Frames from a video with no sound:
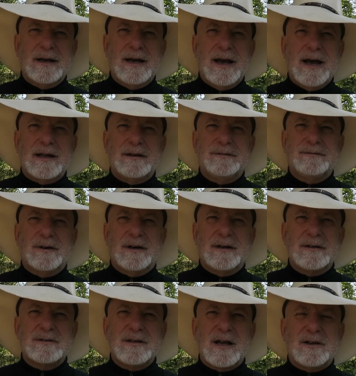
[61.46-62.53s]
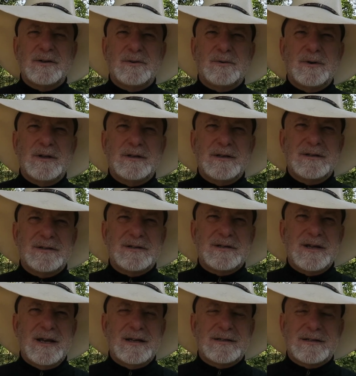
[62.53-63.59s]
out of uh, Second Corinthians
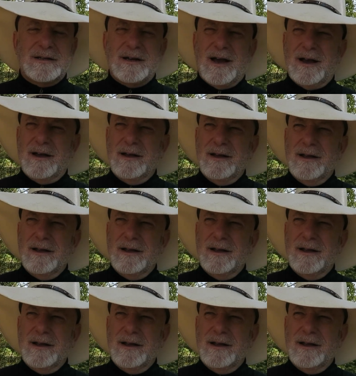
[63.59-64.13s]
six, and I